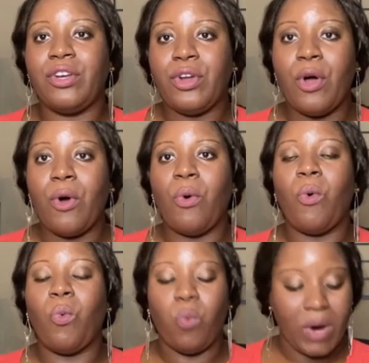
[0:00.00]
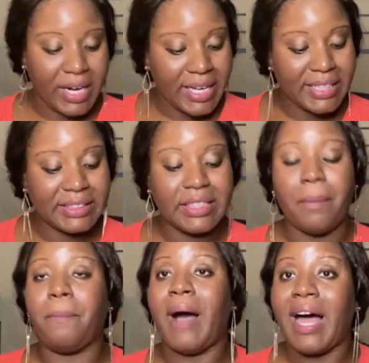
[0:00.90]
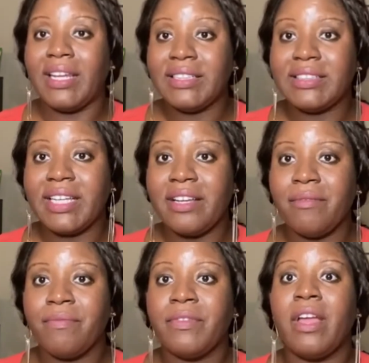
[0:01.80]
know what is the policy,